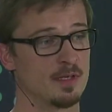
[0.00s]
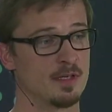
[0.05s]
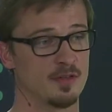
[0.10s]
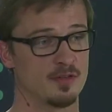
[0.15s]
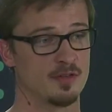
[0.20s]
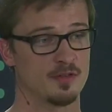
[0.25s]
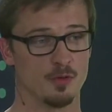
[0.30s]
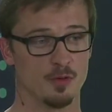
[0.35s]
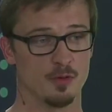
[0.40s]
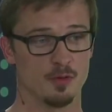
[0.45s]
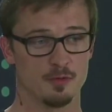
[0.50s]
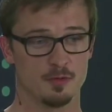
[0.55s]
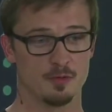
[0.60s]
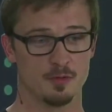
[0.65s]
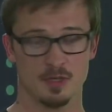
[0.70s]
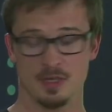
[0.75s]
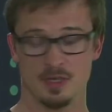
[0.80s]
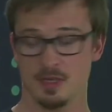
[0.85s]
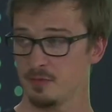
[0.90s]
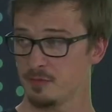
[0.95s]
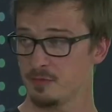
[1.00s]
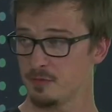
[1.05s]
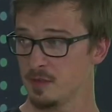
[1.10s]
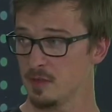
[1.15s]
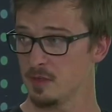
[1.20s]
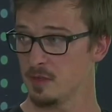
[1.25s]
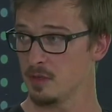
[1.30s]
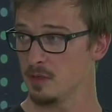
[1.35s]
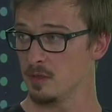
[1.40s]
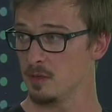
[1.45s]
So if you have
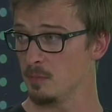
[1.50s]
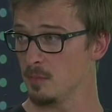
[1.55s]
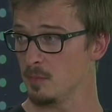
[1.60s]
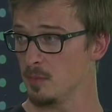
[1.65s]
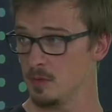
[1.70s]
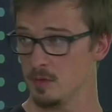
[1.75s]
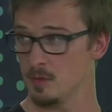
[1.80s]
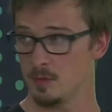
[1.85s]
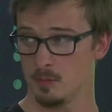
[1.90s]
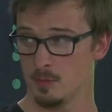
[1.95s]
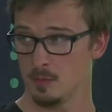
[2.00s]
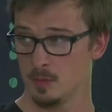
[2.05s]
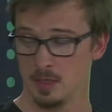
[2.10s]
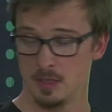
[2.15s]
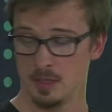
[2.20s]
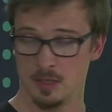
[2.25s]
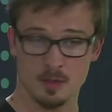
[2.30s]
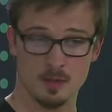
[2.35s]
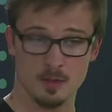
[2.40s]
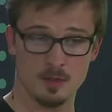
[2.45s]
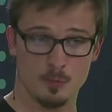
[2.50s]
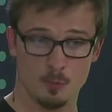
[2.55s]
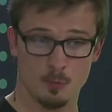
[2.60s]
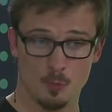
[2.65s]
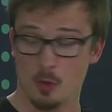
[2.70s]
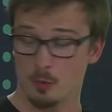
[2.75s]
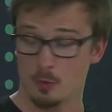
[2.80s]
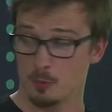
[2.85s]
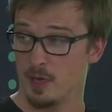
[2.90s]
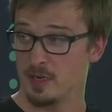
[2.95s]

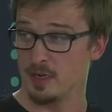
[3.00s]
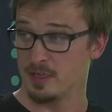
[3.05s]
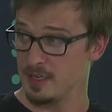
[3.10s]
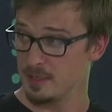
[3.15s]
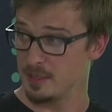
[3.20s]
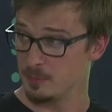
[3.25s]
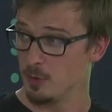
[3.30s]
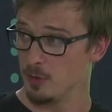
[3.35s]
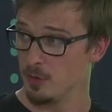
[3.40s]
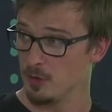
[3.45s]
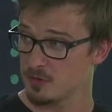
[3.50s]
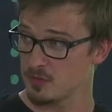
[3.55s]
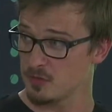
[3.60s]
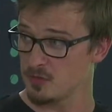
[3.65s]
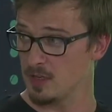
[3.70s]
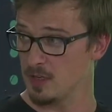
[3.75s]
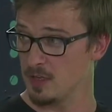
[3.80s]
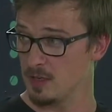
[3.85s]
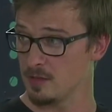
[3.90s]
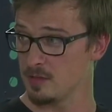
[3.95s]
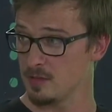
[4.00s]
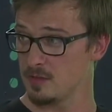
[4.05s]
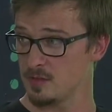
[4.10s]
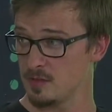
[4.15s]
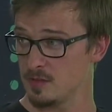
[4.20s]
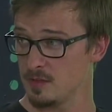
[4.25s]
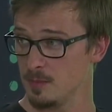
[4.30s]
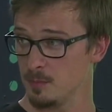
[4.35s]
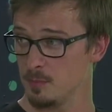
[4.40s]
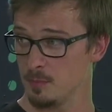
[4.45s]
worldwide networks and
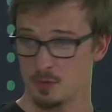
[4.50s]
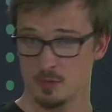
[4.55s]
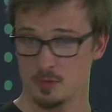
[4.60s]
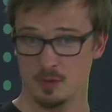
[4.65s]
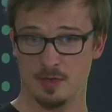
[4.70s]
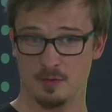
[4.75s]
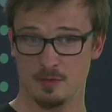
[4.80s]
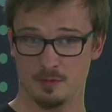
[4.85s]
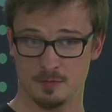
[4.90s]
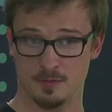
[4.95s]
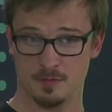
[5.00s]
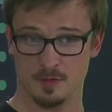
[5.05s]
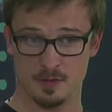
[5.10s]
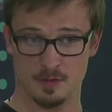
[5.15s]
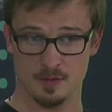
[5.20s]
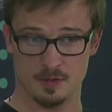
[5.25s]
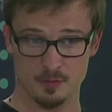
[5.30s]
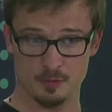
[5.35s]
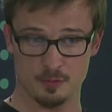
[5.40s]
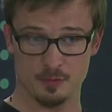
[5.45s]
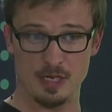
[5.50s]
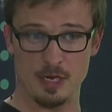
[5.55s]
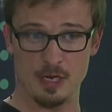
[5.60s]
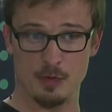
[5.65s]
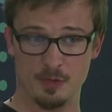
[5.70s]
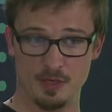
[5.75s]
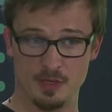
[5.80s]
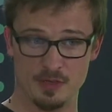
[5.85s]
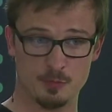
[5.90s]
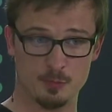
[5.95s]
you have different
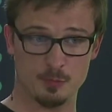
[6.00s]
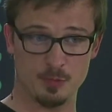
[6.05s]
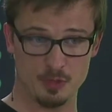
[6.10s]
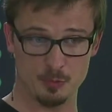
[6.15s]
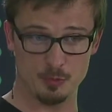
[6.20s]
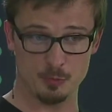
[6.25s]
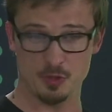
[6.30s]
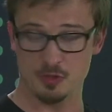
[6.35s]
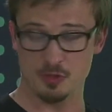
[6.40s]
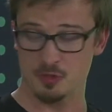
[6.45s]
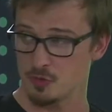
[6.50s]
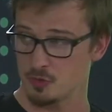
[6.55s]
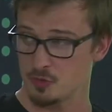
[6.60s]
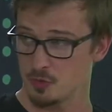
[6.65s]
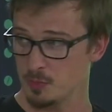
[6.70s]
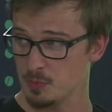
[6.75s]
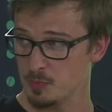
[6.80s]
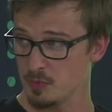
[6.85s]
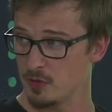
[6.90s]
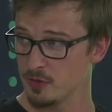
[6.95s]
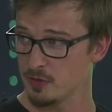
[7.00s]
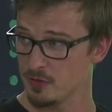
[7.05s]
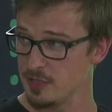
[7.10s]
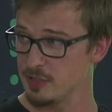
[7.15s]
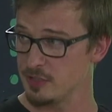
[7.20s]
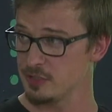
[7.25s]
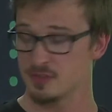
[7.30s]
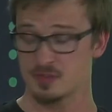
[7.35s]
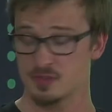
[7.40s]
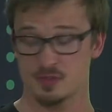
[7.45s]
areas where you want to deploy your
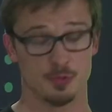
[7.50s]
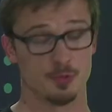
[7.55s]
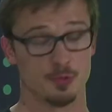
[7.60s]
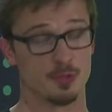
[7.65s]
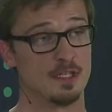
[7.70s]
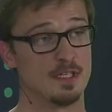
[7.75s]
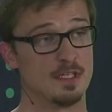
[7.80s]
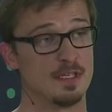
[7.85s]
agents to,